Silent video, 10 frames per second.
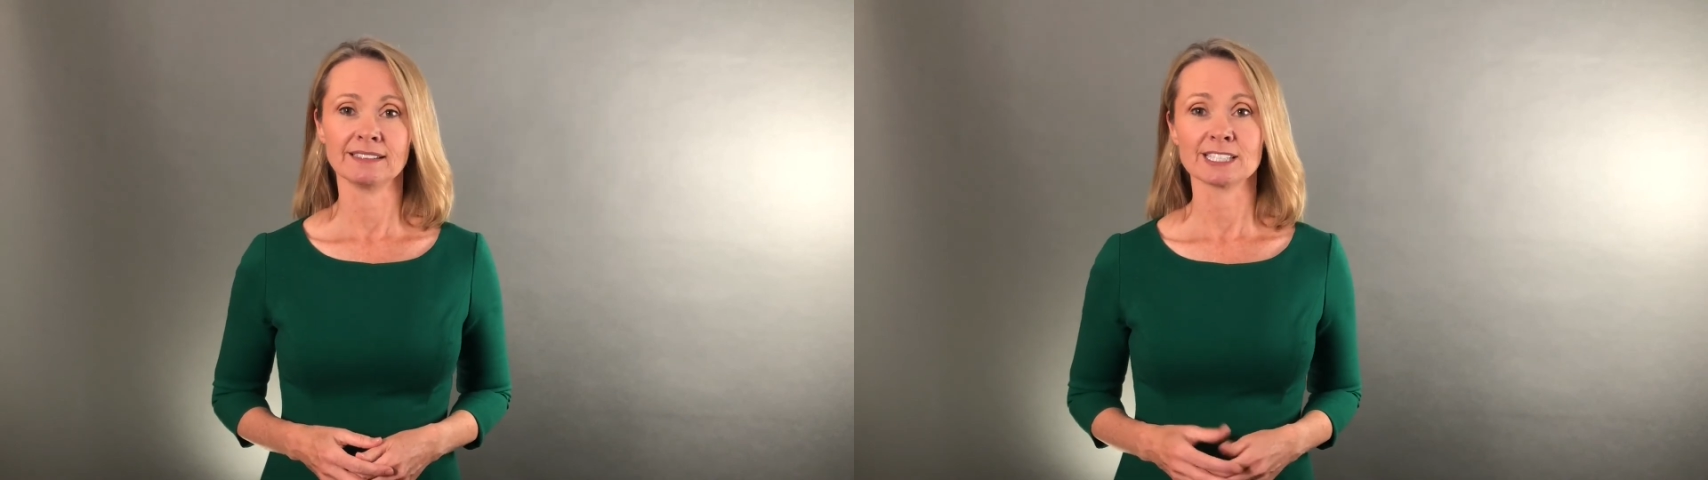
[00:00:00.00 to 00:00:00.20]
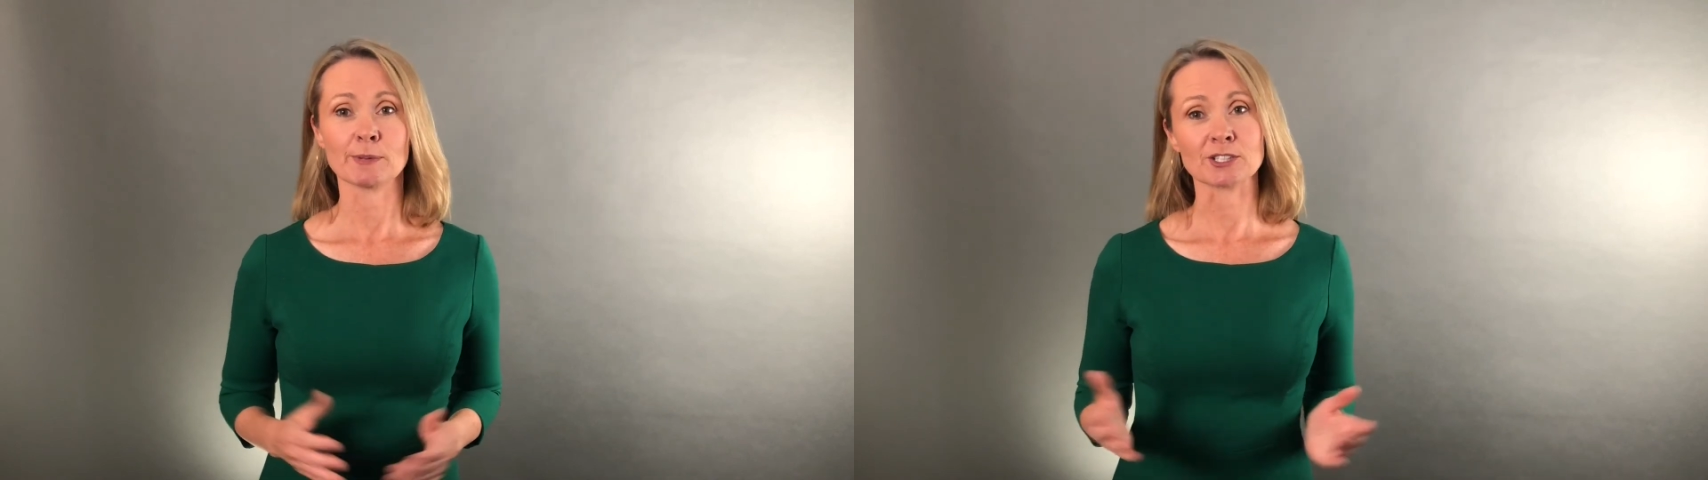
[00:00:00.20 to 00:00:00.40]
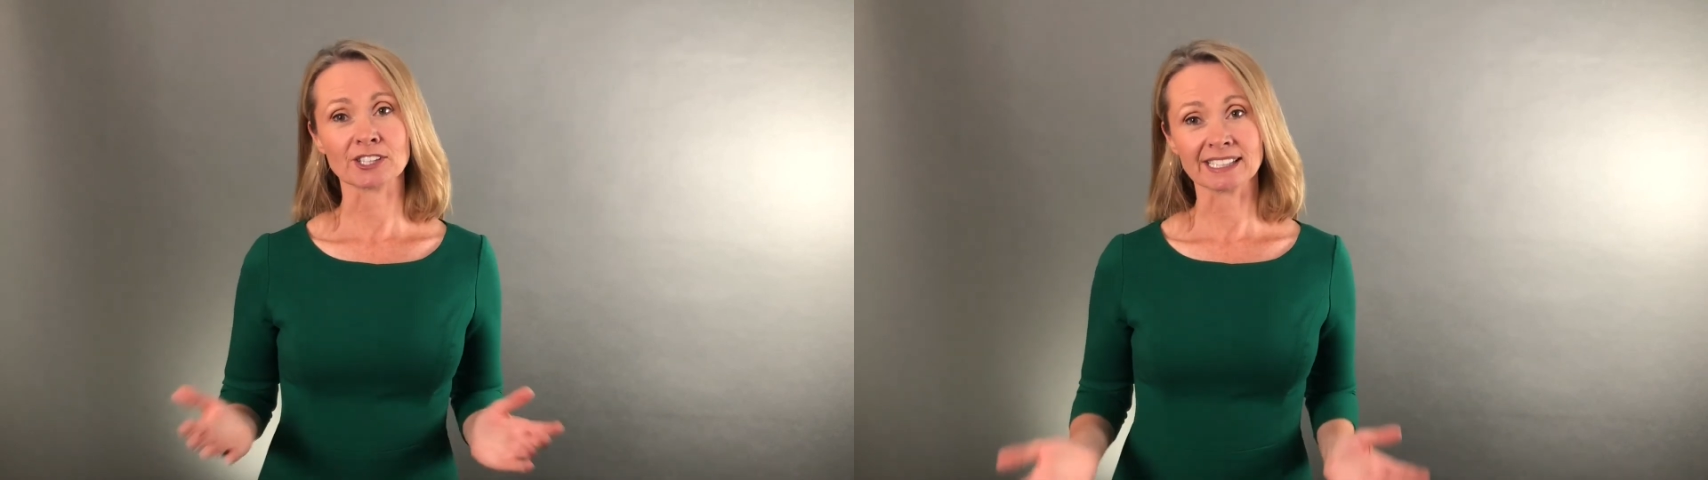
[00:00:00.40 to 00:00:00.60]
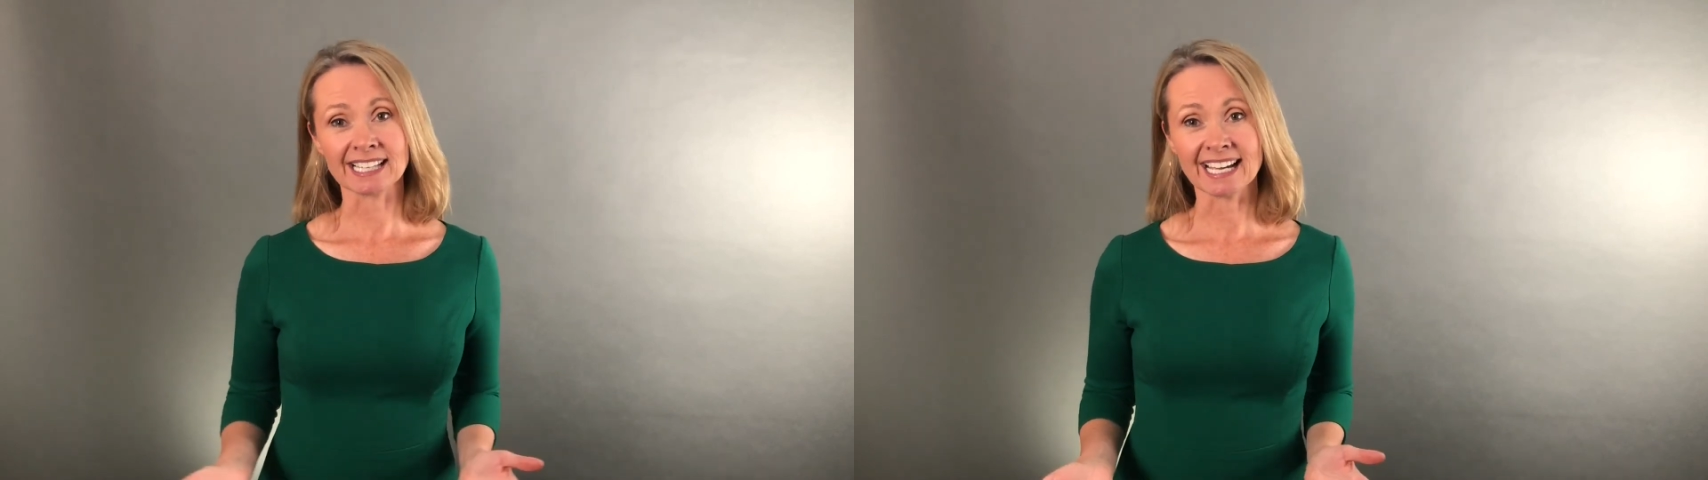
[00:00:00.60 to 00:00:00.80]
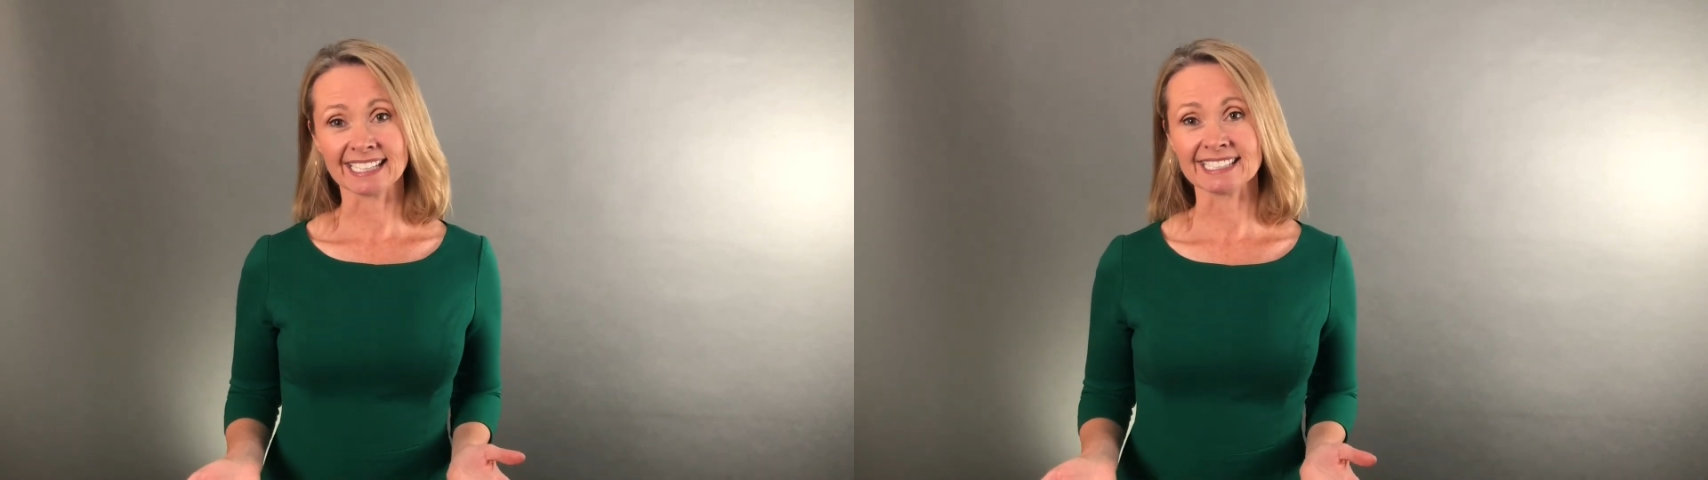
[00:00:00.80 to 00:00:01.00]
especially
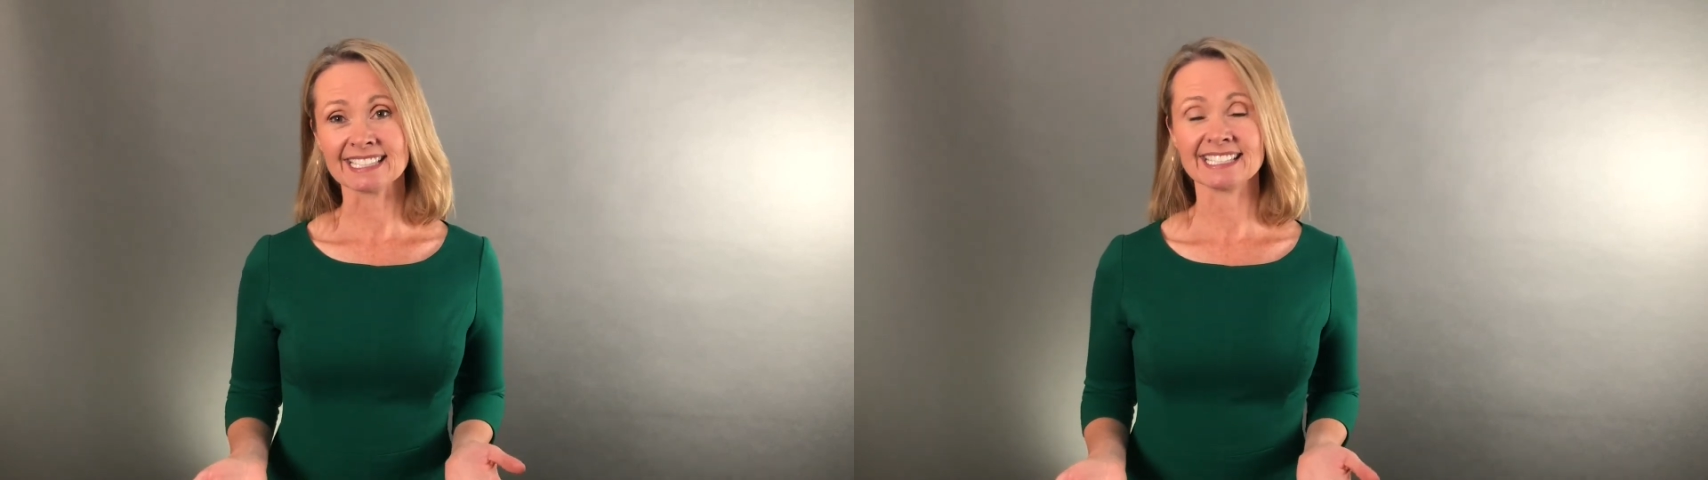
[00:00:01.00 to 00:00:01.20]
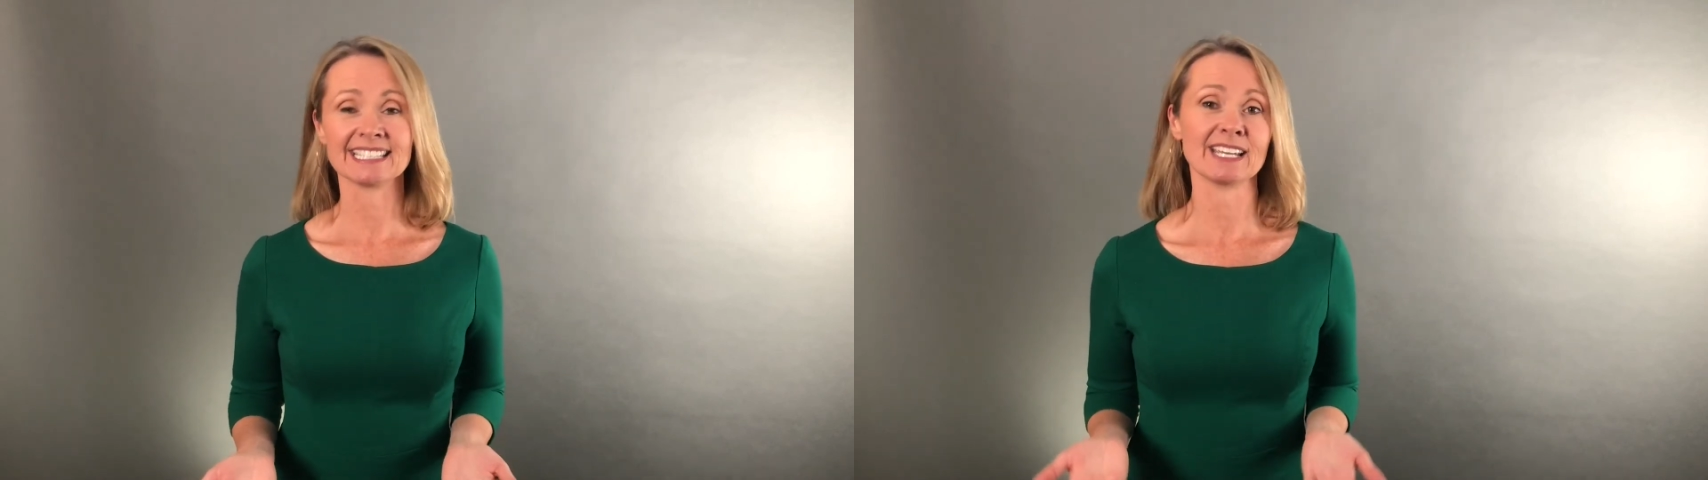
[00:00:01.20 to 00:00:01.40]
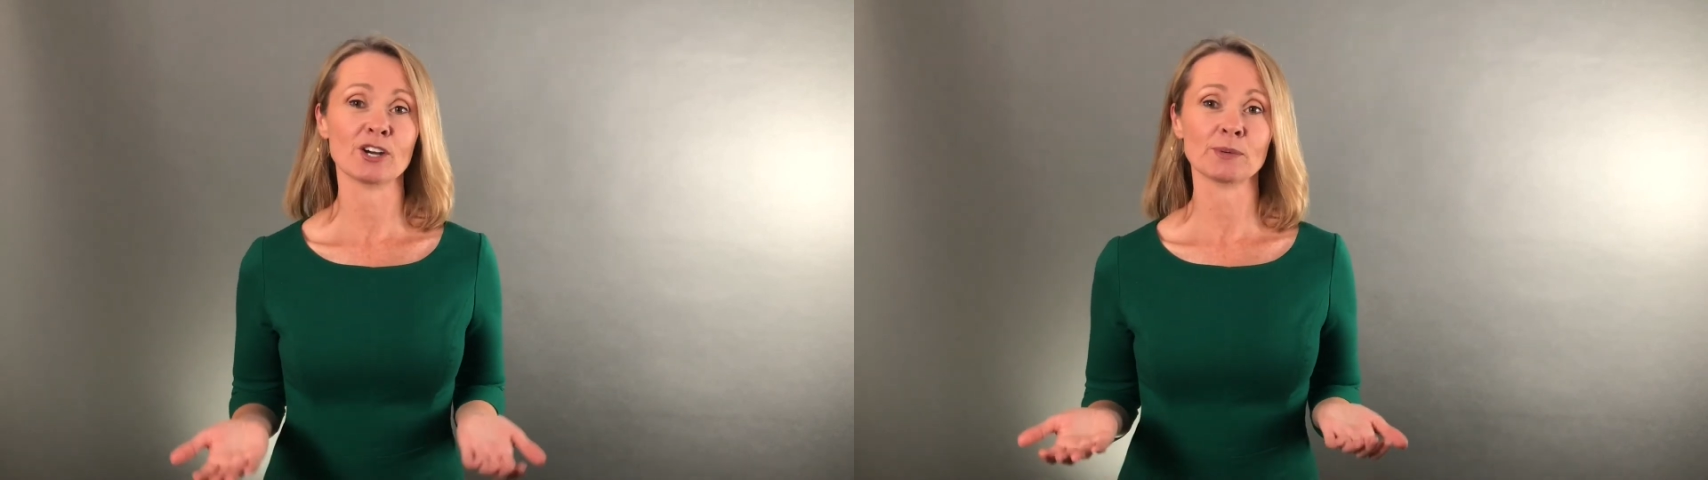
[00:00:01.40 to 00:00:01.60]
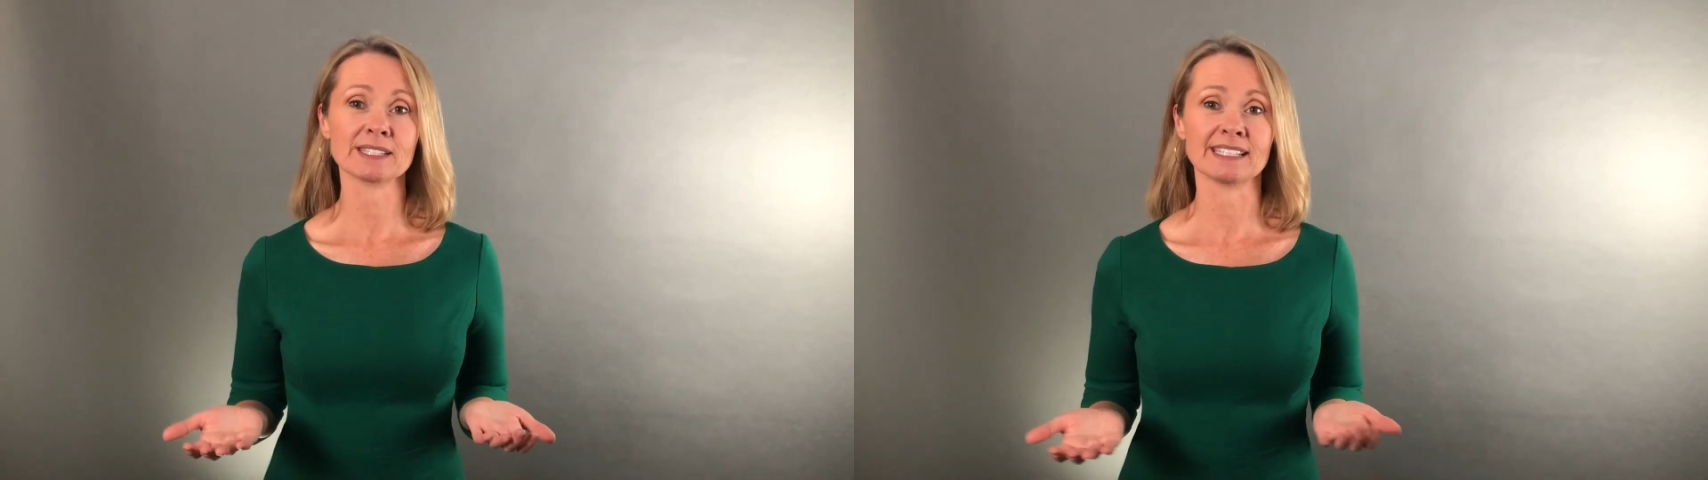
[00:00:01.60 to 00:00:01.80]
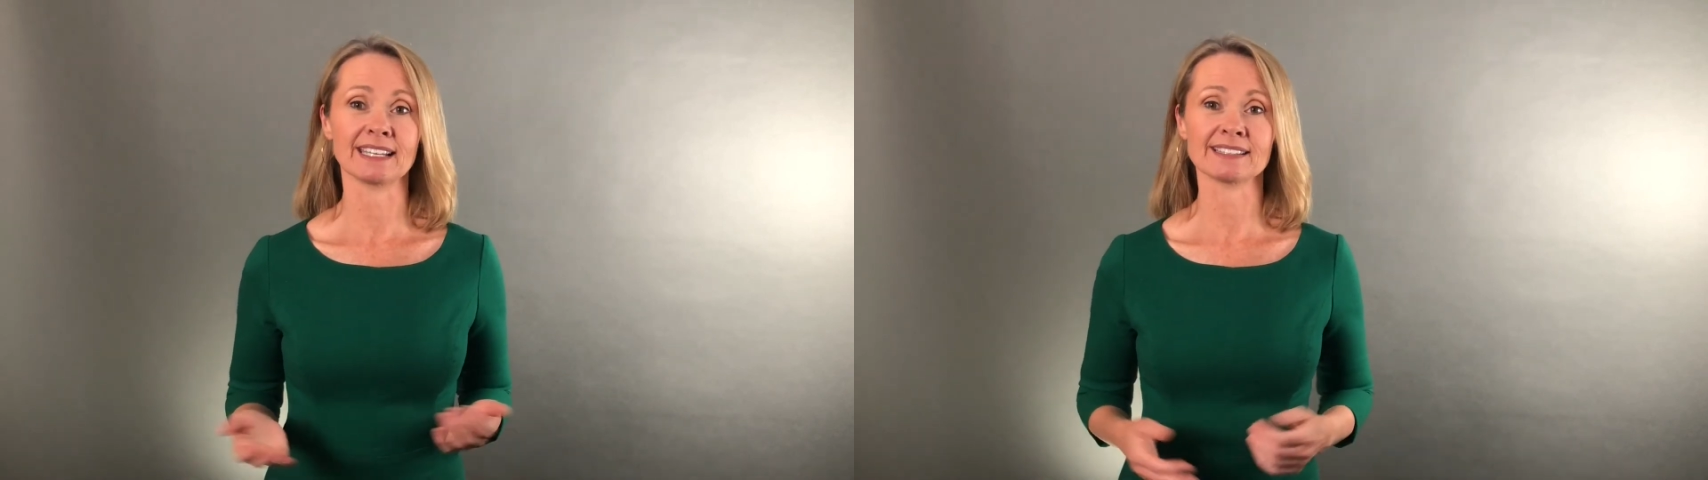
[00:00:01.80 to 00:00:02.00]
clients, to see how it
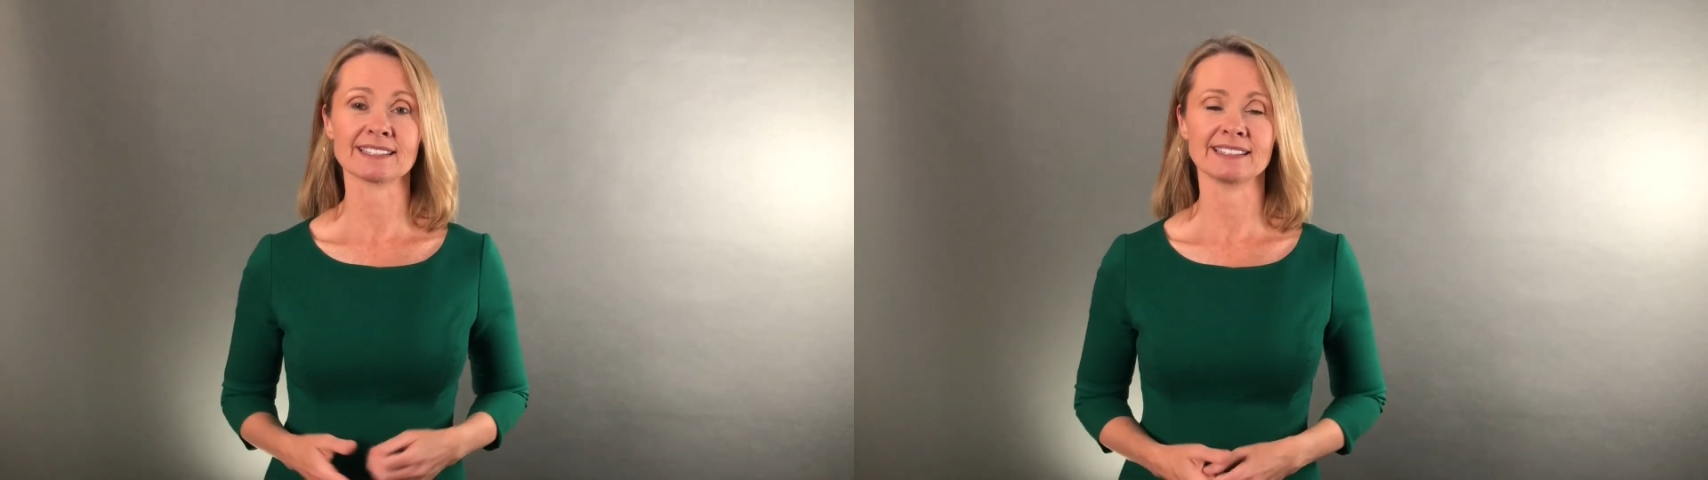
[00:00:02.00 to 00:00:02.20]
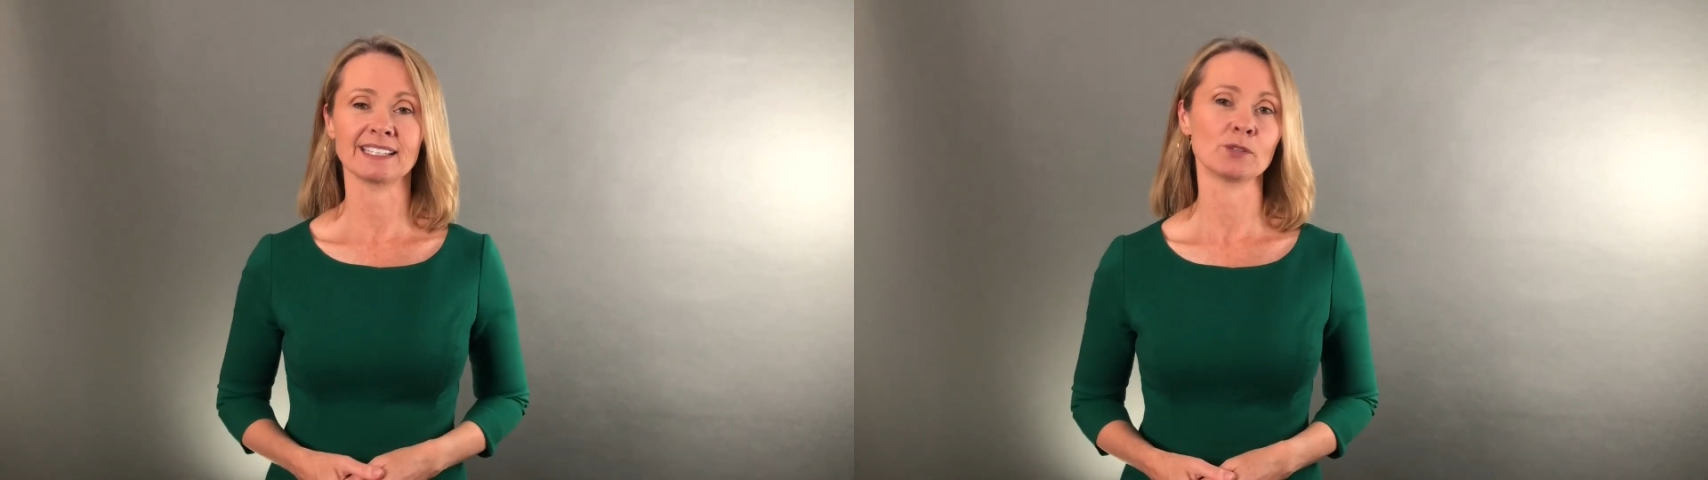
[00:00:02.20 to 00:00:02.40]
resonates